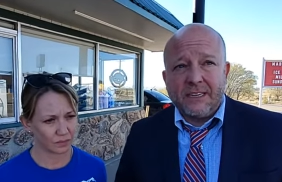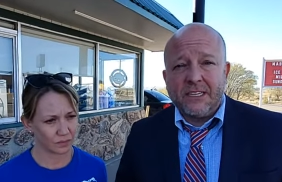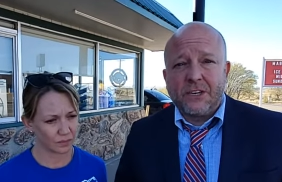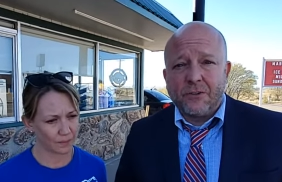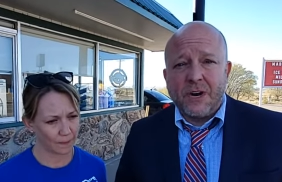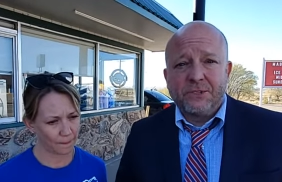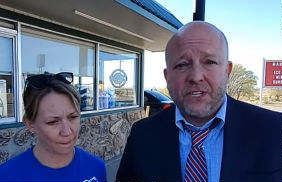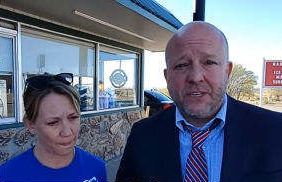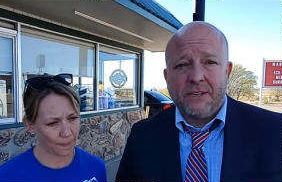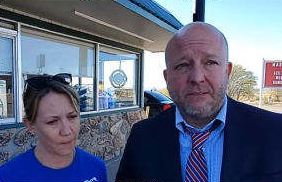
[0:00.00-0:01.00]
Speaker 1: this
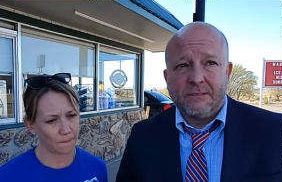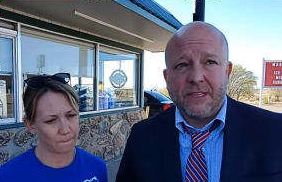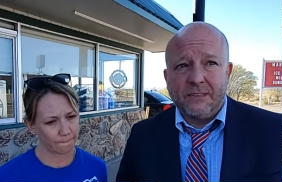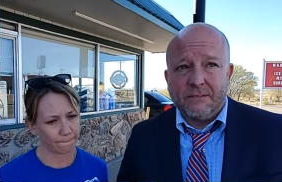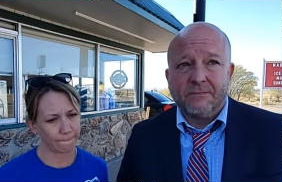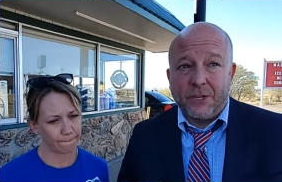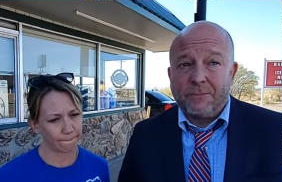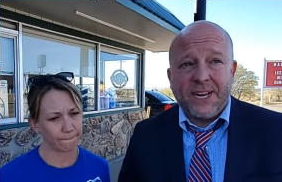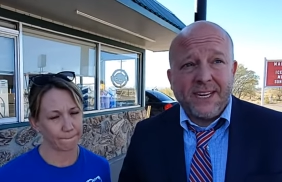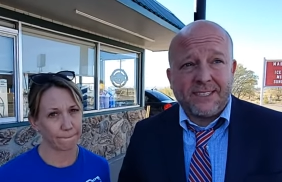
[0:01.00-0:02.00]
corruption. They're
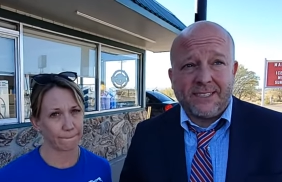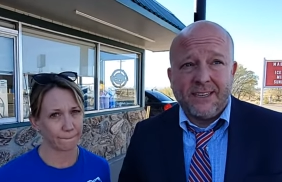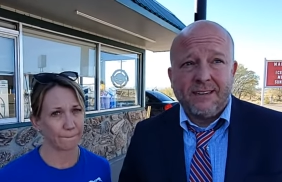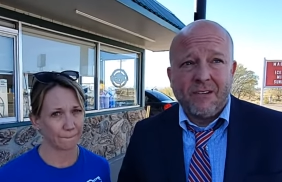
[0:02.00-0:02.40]
pissed.